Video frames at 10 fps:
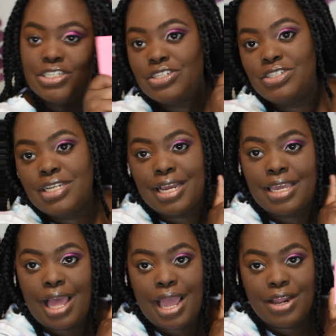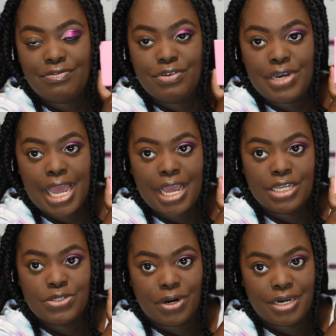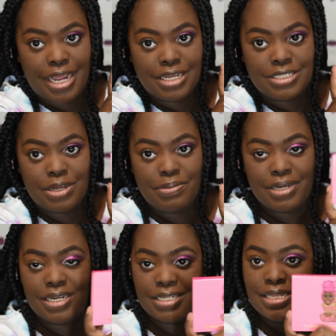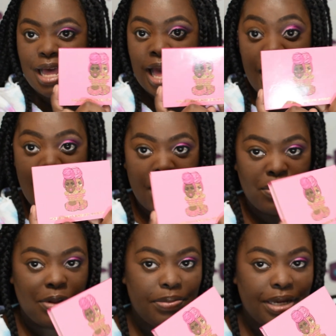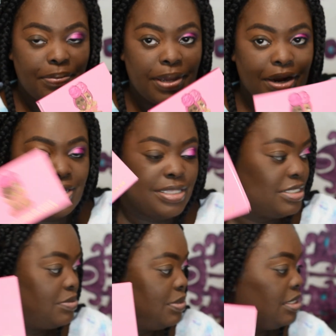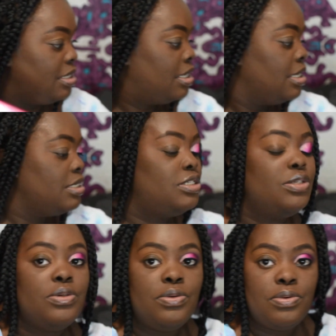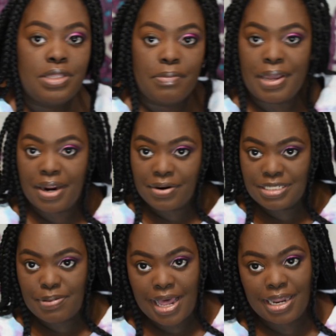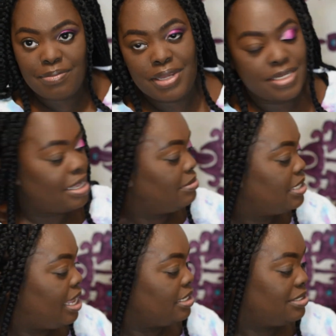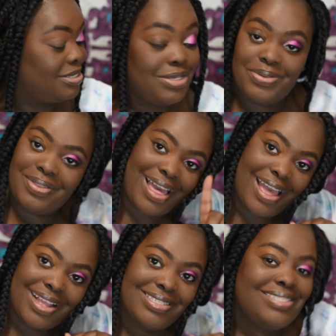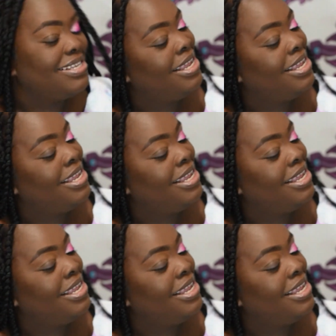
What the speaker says: sure you check in a few days or a day or so, because I will be comparing this one to the berries palette because I was asked to do that.